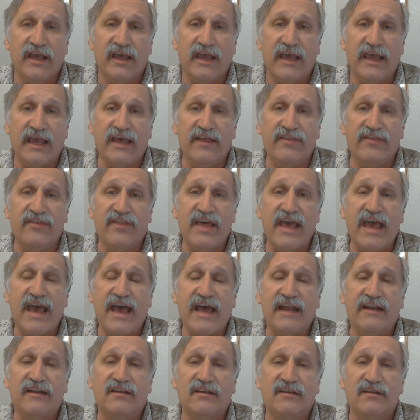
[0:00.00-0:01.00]
and
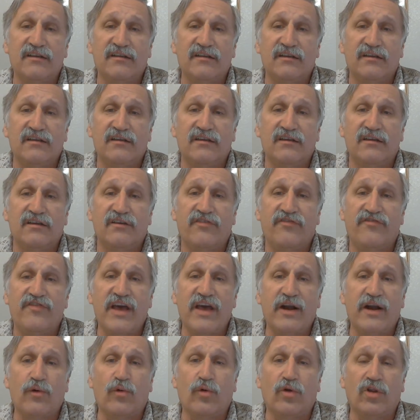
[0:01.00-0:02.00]
that
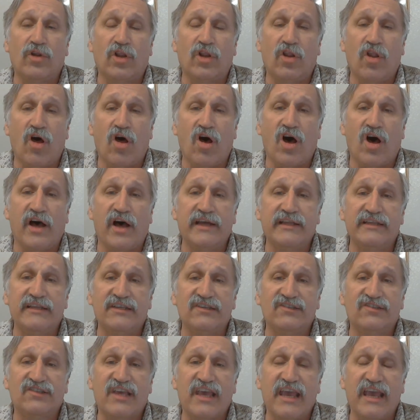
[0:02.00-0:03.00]
federal law, in
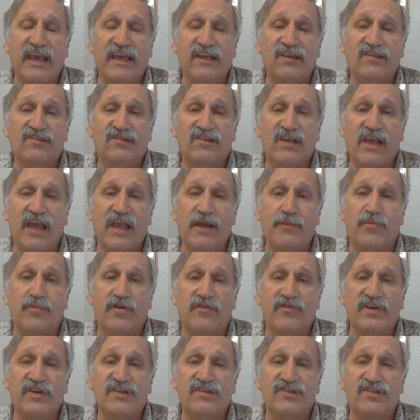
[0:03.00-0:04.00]
this case a
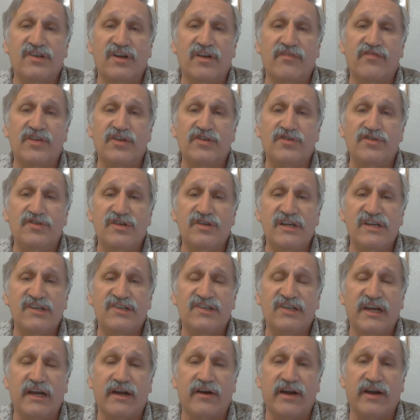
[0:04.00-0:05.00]
provision of the
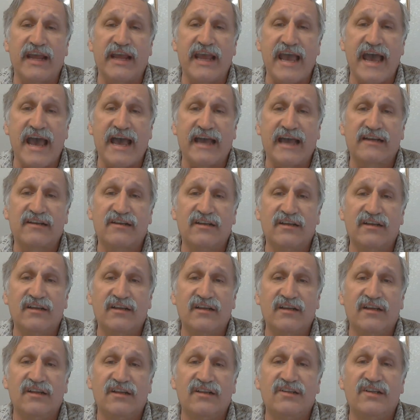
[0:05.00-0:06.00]
Judiciary Act,
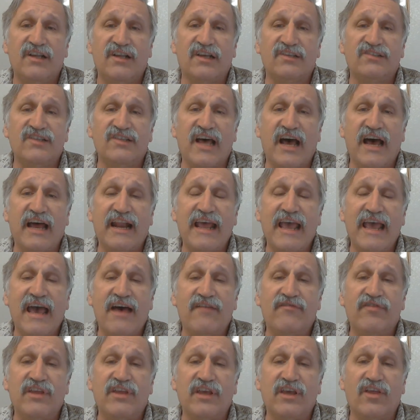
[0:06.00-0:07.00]
does not
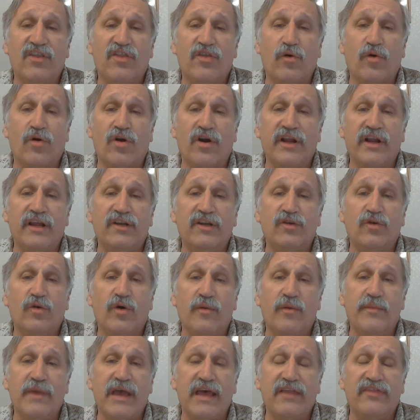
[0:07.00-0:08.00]
have the authority to
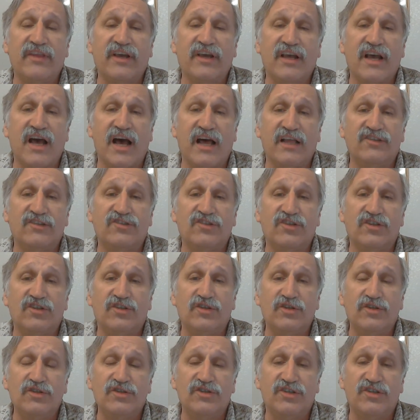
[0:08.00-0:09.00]
amend the
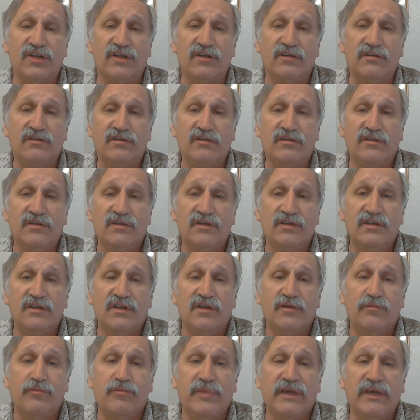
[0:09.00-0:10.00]
Constitution,
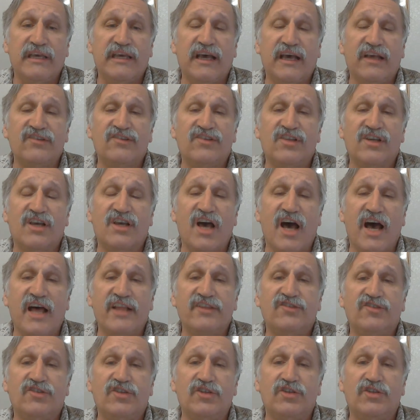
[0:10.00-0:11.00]
because the
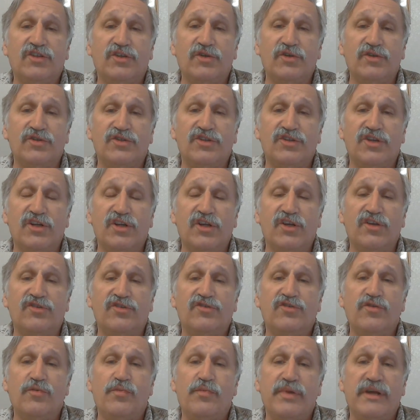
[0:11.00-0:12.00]
Constitution
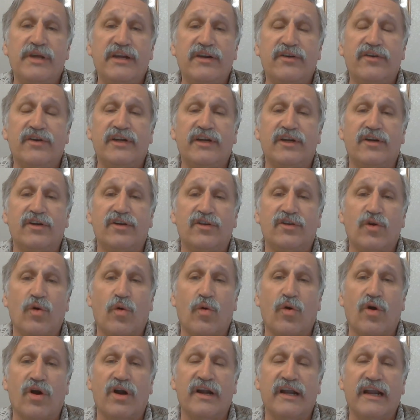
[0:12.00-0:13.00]
is superior to
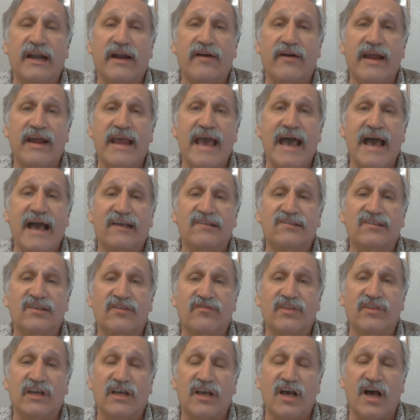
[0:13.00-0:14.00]
ordinary acts
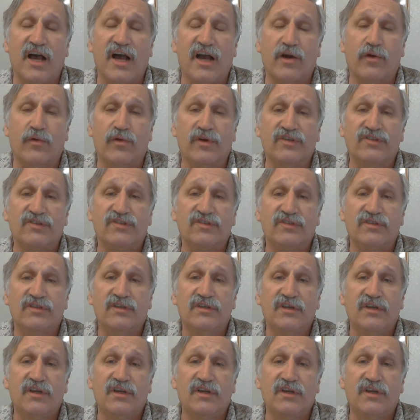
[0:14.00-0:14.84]
of the Congress.